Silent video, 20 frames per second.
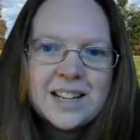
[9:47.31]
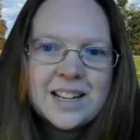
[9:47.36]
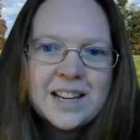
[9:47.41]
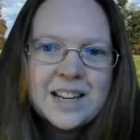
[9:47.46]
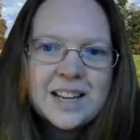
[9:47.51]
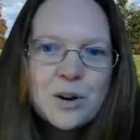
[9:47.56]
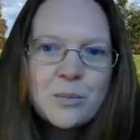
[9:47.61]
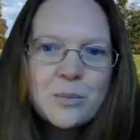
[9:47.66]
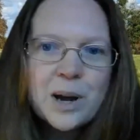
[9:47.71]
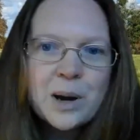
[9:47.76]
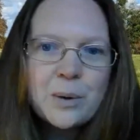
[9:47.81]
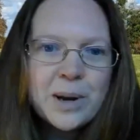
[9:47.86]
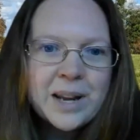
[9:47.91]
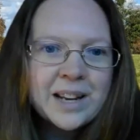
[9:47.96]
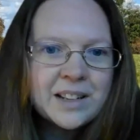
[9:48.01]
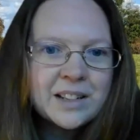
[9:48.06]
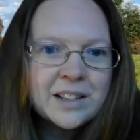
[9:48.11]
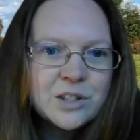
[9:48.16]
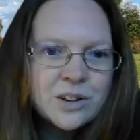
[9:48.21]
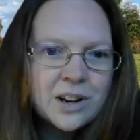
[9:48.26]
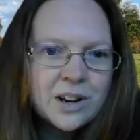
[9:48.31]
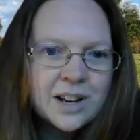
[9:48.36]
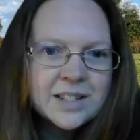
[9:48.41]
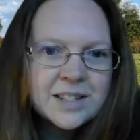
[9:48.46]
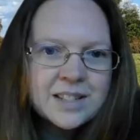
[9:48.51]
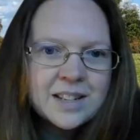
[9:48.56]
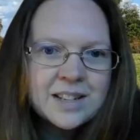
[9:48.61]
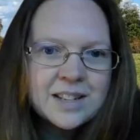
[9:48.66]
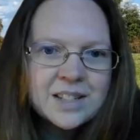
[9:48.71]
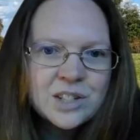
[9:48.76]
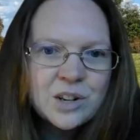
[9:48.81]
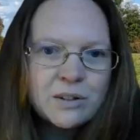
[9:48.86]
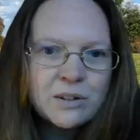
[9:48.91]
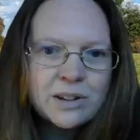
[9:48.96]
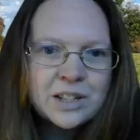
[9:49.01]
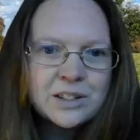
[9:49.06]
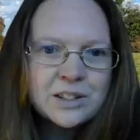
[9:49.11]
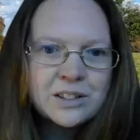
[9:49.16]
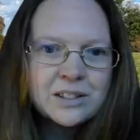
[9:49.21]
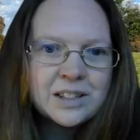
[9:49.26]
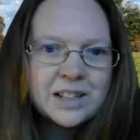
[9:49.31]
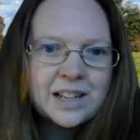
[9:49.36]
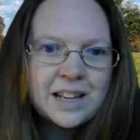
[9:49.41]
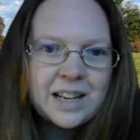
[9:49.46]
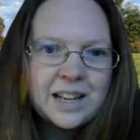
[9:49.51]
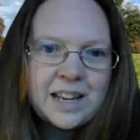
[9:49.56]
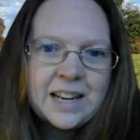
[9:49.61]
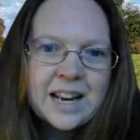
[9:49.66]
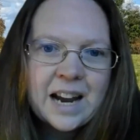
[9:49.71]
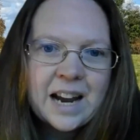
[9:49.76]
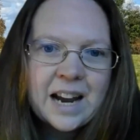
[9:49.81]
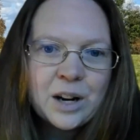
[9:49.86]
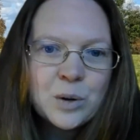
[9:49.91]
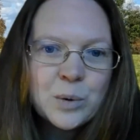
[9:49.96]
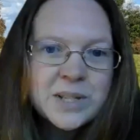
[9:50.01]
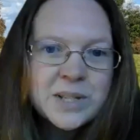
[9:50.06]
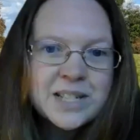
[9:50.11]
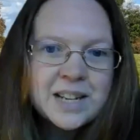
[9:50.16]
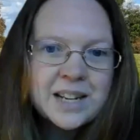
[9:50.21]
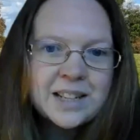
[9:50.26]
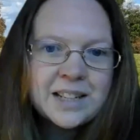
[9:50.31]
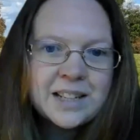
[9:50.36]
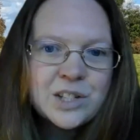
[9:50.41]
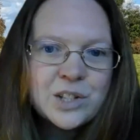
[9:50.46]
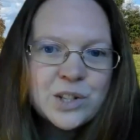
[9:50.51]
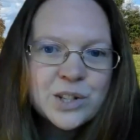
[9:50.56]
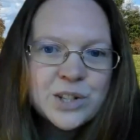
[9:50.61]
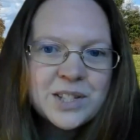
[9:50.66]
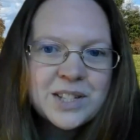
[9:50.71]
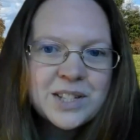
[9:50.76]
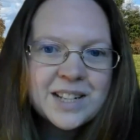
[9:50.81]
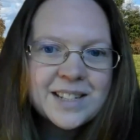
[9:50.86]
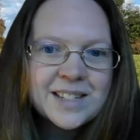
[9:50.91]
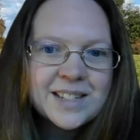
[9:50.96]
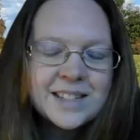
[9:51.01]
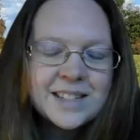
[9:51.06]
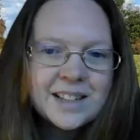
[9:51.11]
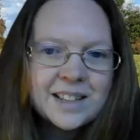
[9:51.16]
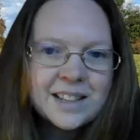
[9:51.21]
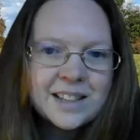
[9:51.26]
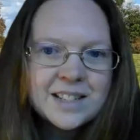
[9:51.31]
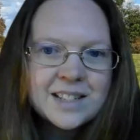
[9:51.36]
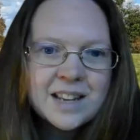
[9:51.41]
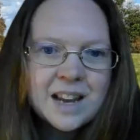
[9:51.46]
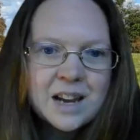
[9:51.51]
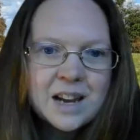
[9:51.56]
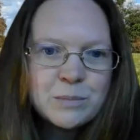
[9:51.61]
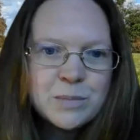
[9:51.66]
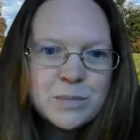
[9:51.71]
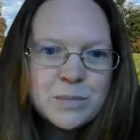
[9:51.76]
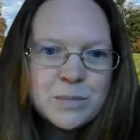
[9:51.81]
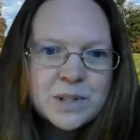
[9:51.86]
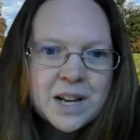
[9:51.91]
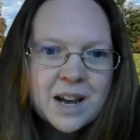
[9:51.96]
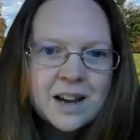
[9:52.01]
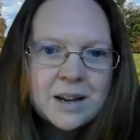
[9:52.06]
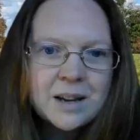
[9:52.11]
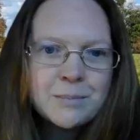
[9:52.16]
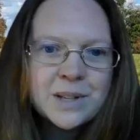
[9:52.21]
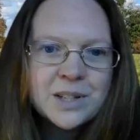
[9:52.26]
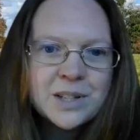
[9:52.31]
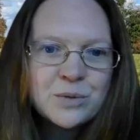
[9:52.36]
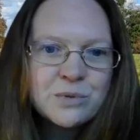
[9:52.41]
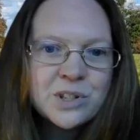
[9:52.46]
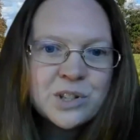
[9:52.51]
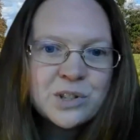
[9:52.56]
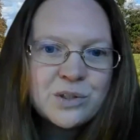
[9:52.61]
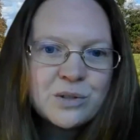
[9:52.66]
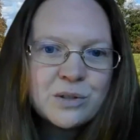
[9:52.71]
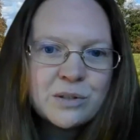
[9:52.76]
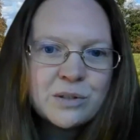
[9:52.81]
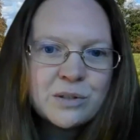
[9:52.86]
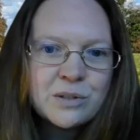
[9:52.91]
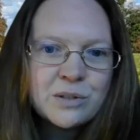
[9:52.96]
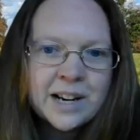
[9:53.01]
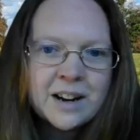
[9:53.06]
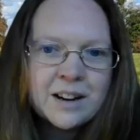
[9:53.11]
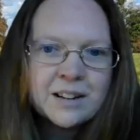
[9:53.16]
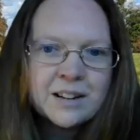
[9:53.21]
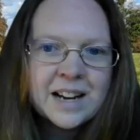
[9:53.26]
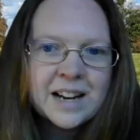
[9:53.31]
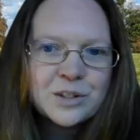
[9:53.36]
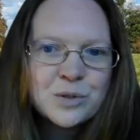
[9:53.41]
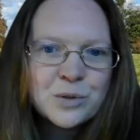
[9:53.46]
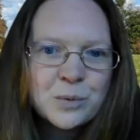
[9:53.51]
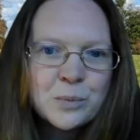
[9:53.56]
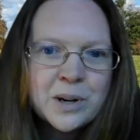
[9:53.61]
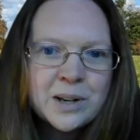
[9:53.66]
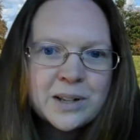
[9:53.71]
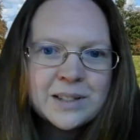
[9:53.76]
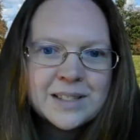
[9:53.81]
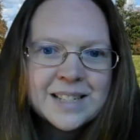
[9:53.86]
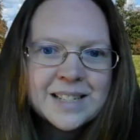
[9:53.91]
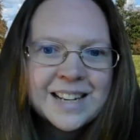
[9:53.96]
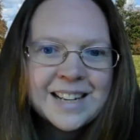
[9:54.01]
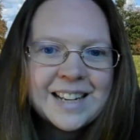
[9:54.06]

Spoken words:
where we can address historical inequity and injustice at the same time as restoring our natural world.